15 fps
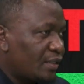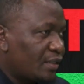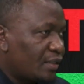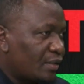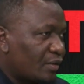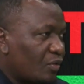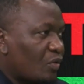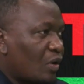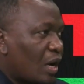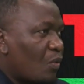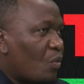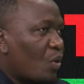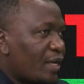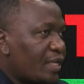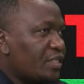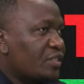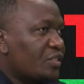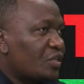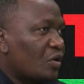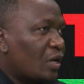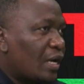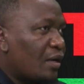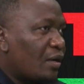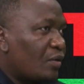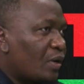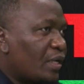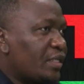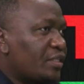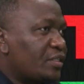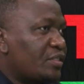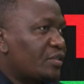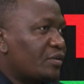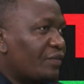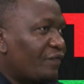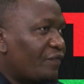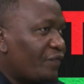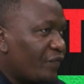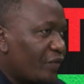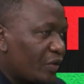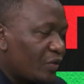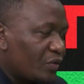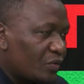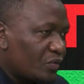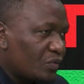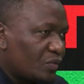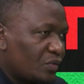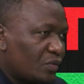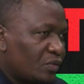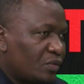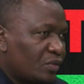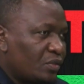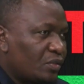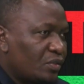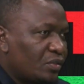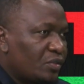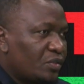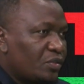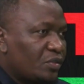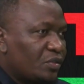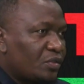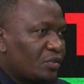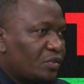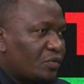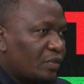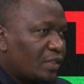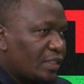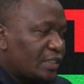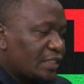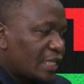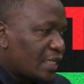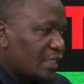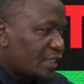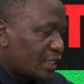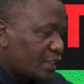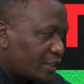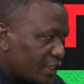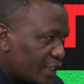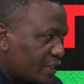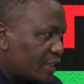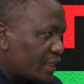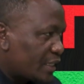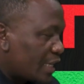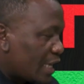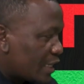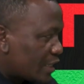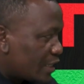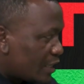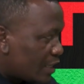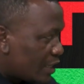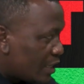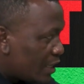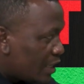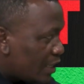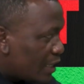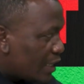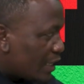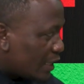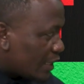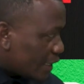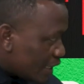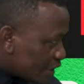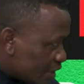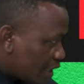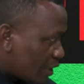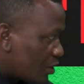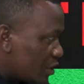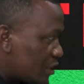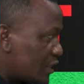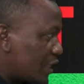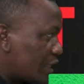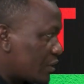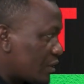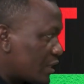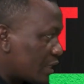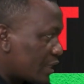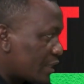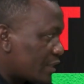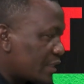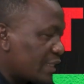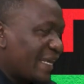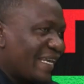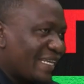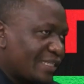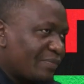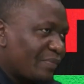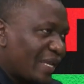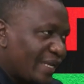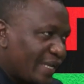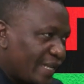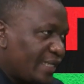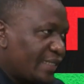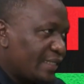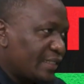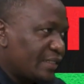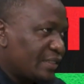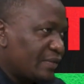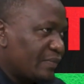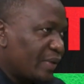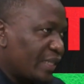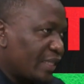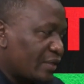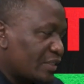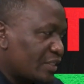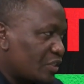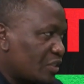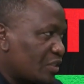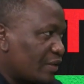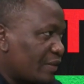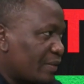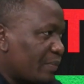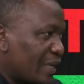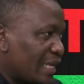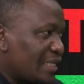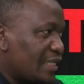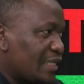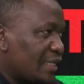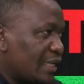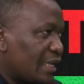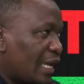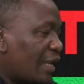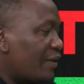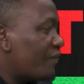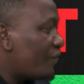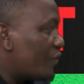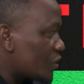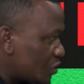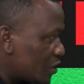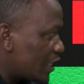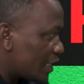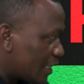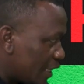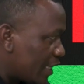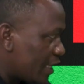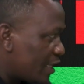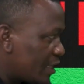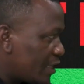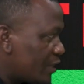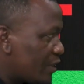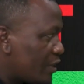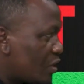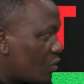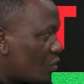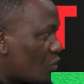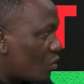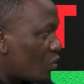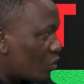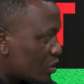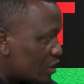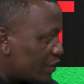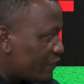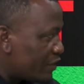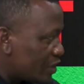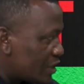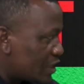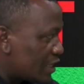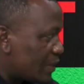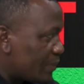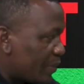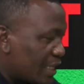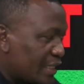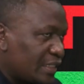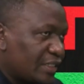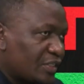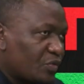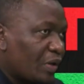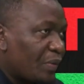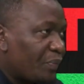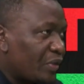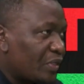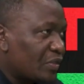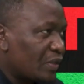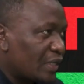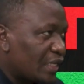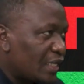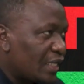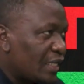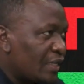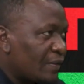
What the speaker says: what is your view to this suggestion that an extraordinary Congress, as mandated by the constitution of the party, unfortunately, will cause divisions in the party? Swapo is already